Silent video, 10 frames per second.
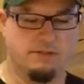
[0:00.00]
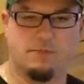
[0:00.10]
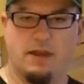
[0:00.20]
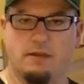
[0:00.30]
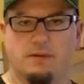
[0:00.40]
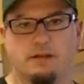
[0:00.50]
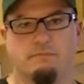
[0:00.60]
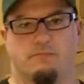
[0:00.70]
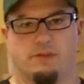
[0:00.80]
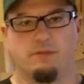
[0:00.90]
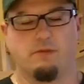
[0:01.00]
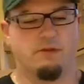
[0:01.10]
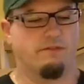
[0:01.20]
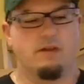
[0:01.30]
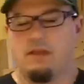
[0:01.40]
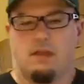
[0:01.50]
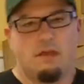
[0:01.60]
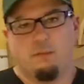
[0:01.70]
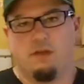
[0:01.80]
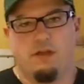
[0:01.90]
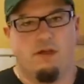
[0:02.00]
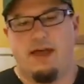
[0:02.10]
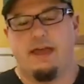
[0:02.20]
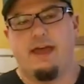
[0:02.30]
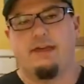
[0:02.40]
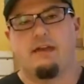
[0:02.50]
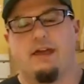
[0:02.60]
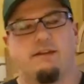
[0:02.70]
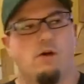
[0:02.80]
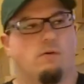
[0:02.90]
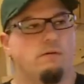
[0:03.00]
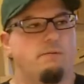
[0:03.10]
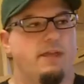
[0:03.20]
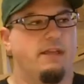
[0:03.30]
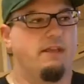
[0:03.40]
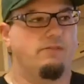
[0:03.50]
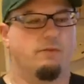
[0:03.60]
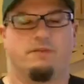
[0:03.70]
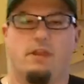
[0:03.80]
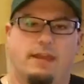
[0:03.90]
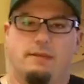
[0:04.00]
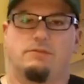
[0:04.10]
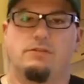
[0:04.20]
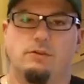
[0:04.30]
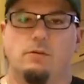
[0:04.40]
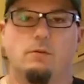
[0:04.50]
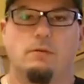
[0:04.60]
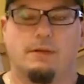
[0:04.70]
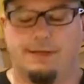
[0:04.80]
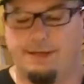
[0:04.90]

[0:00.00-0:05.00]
is inspired by something, whatever. But no, I don't make any sort of claims to